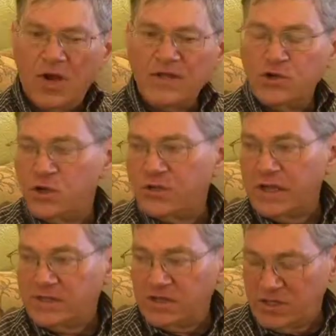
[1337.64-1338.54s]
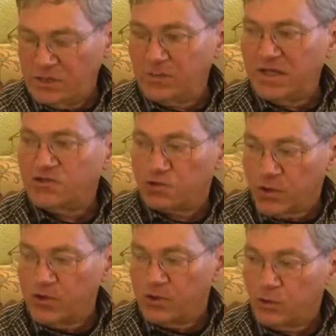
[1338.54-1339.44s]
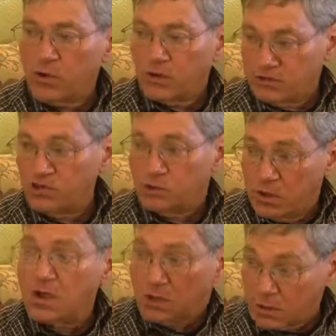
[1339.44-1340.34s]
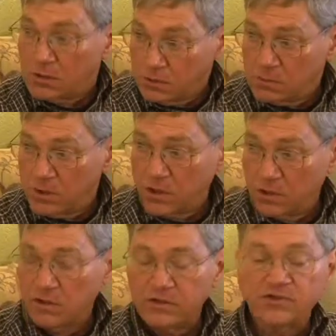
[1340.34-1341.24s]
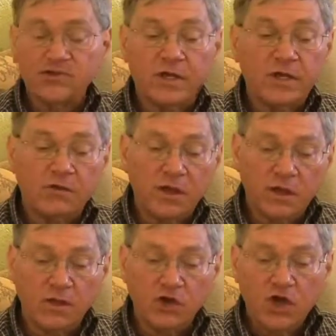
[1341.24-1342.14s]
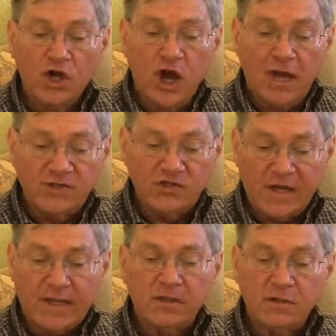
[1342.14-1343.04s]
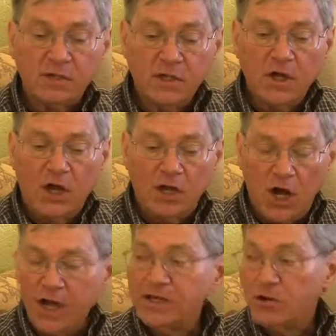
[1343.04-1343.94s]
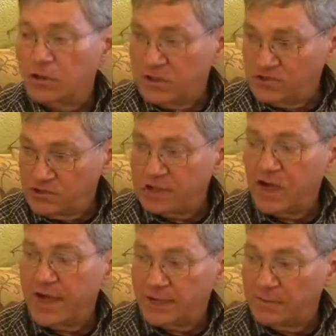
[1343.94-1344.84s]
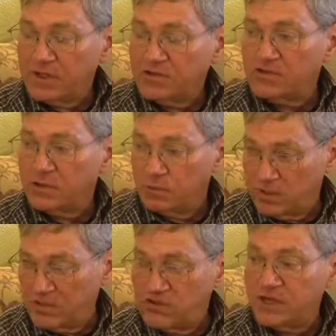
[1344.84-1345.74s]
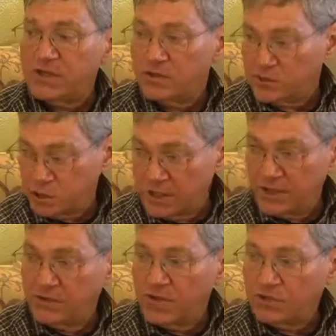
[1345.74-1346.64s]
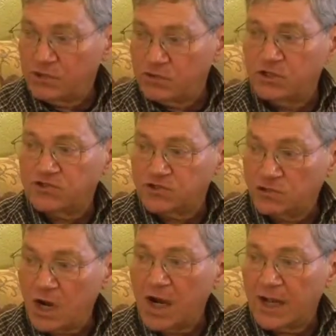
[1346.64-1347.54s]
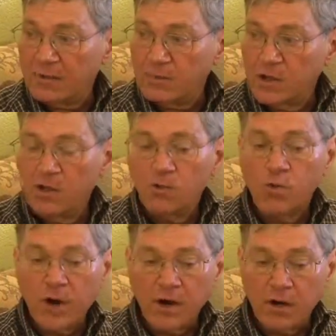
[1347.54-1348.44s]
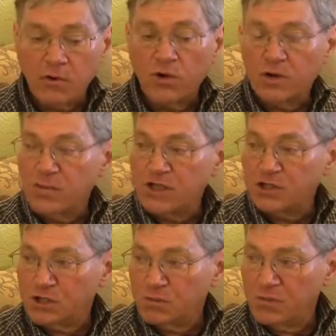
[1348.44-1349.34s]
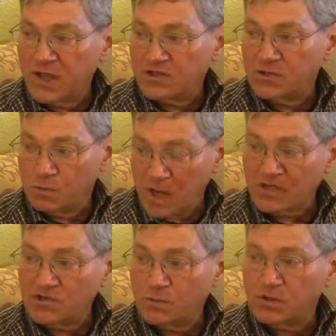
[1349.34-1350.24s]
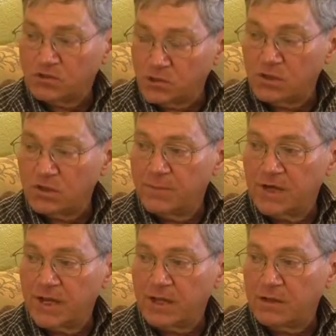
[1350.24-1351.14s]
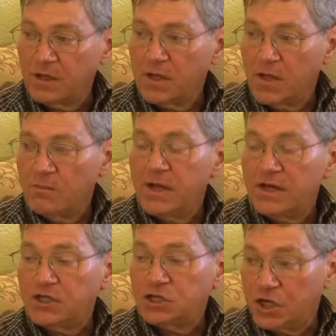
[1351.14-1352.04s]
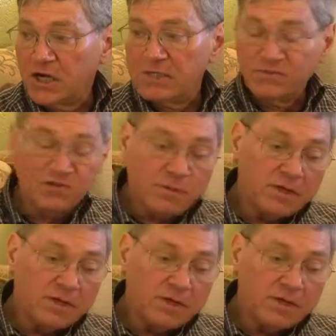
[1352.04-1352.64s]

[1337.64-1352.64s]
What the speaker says: You know, it depends where in the world you look, because in the high-tech, high-cost economies, we see the trend that you describe, where automation makes it possible to eliminate many jobs.